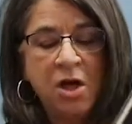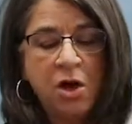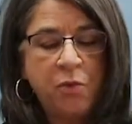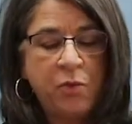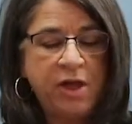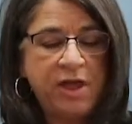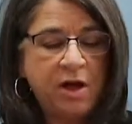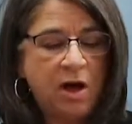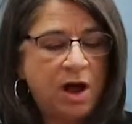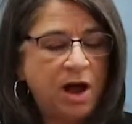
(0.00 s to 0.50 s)

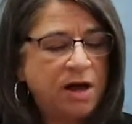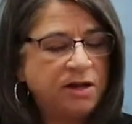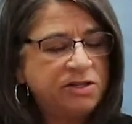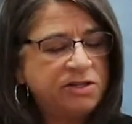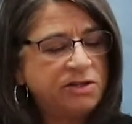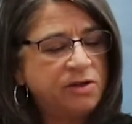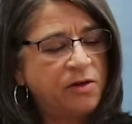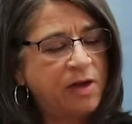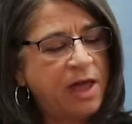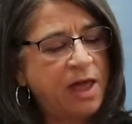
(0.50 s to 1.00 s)
We
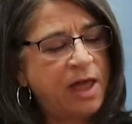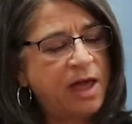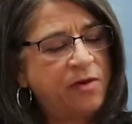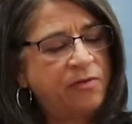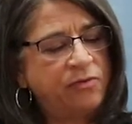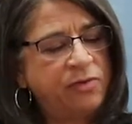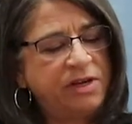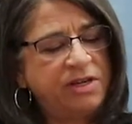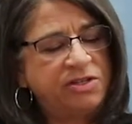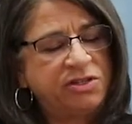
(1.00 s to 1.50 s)
also
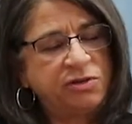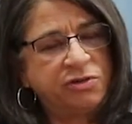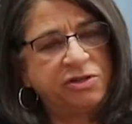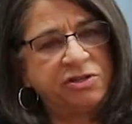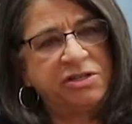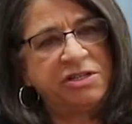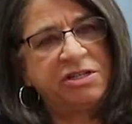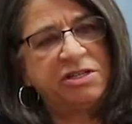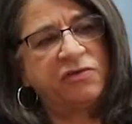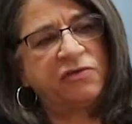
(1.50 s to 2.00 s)
have
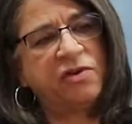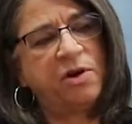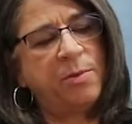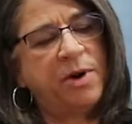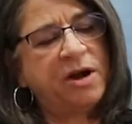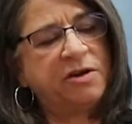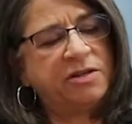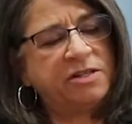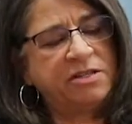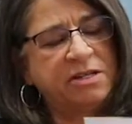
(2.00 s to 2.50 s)
resources from
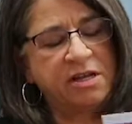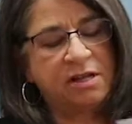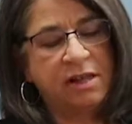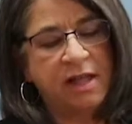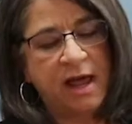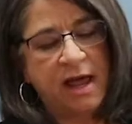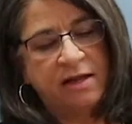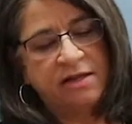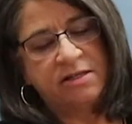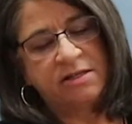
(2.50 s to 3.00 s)
our
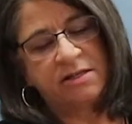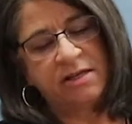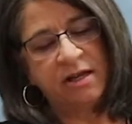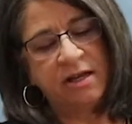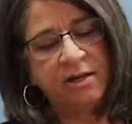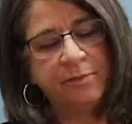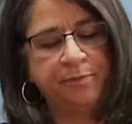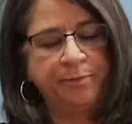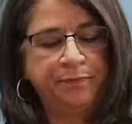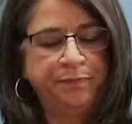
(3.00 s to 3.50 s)

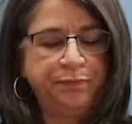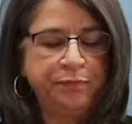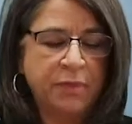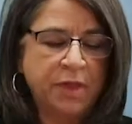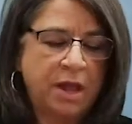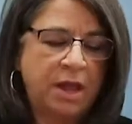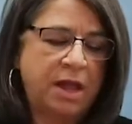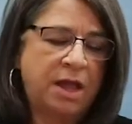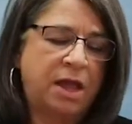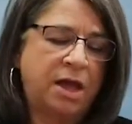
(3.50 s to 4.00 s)
Scholastic,
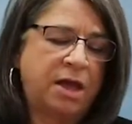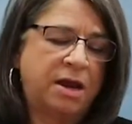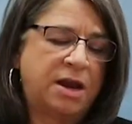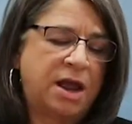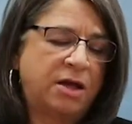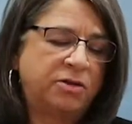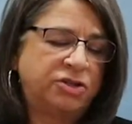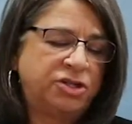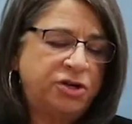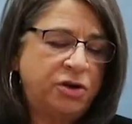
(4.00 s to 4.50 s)
and
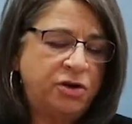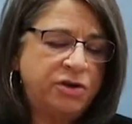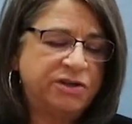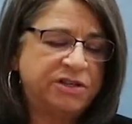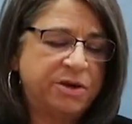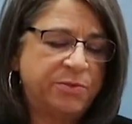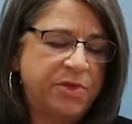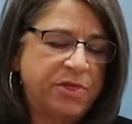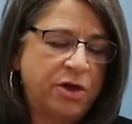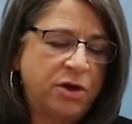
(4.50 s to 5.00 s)
I'll show you
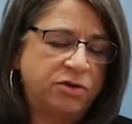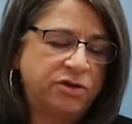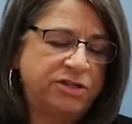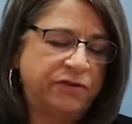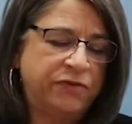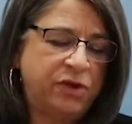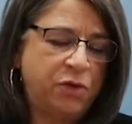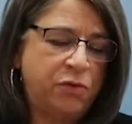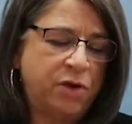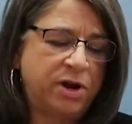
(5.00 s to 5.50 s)
some of those
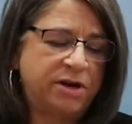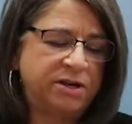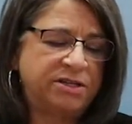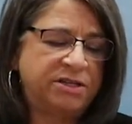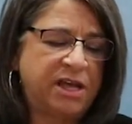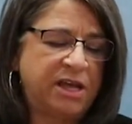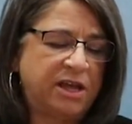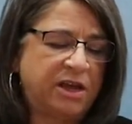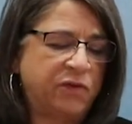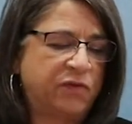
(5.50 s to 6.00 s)
if you want to
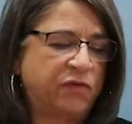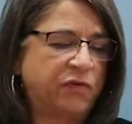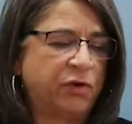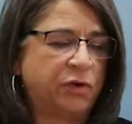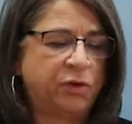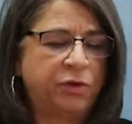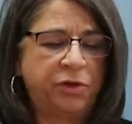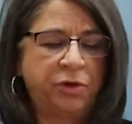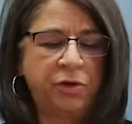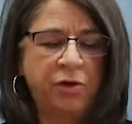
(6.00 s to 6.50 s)
take it
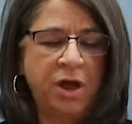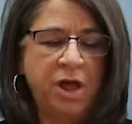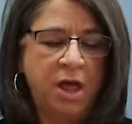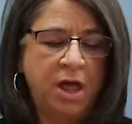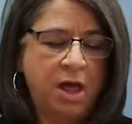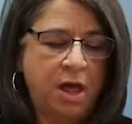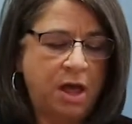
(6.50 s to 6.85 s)
further.